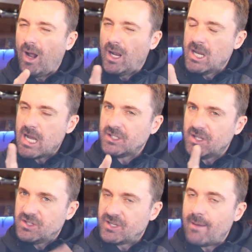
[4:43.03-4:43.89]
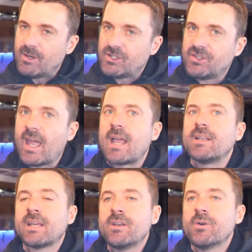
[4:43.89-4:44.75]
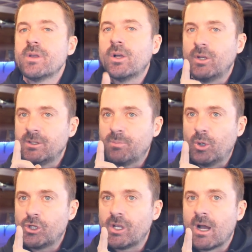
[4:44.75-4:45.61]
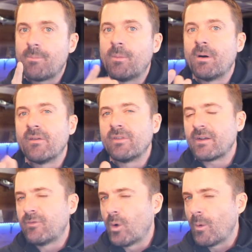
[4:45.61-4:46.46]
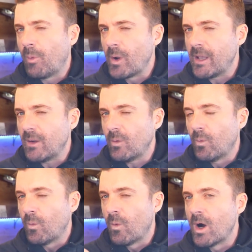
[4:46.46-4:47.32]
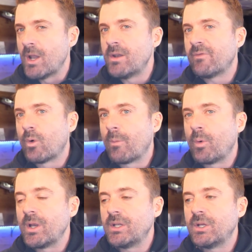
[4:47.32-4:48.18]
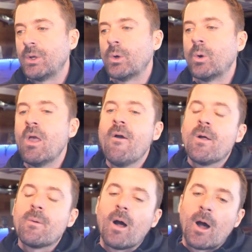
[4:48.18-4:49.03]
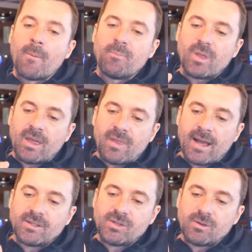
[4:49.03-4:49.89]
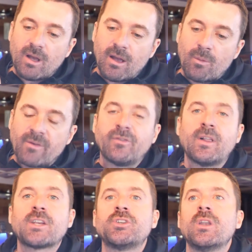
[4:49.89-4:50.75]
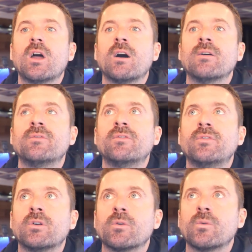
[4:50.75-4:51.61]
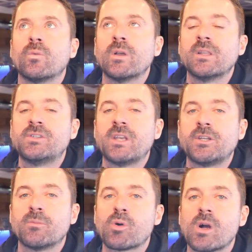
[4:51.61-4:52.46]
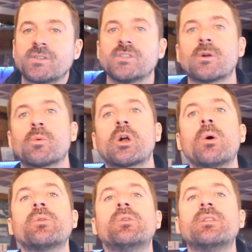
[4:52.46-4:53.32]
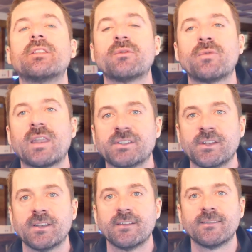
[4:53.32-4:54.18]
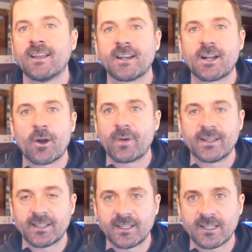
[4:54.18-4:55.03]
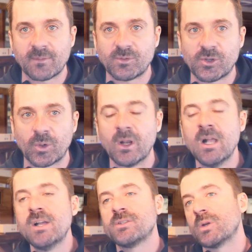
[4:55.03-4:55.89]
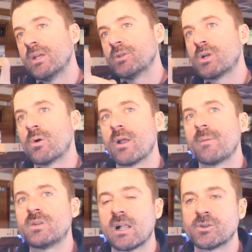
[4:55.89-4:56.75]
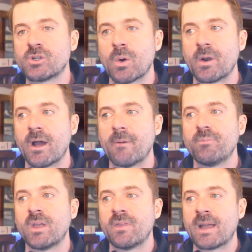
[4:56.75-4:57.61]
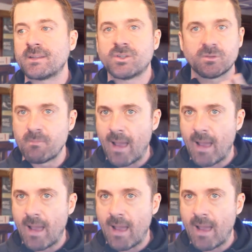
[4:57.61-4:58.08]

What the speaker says: not to the same extent. 10-year yield is pushing up above like 4.1 to 4.2. And that's a reflection of the realization process that we're going through that the Fed isn't going to cut rates anytime soon. So yields are going up, dollars going up, and that's just